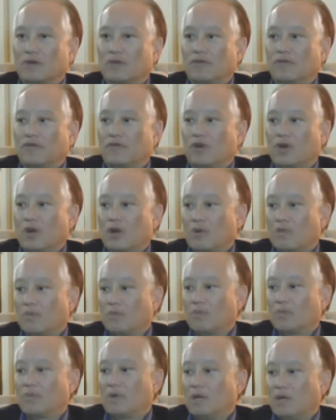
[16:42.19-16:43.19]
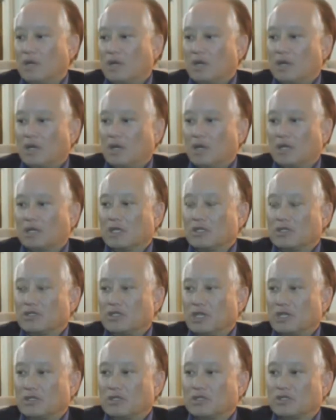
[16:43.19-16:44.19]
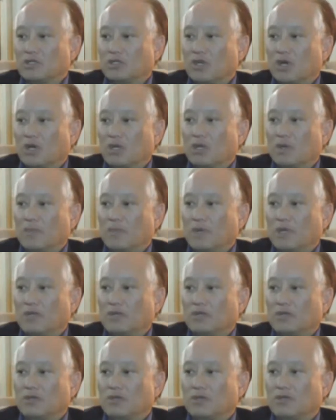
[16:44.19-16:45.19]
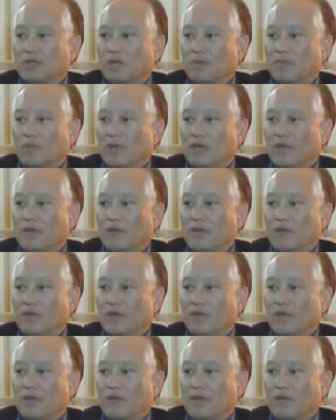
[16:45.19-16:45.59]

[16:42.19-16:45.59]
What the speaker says: from a consensus document to some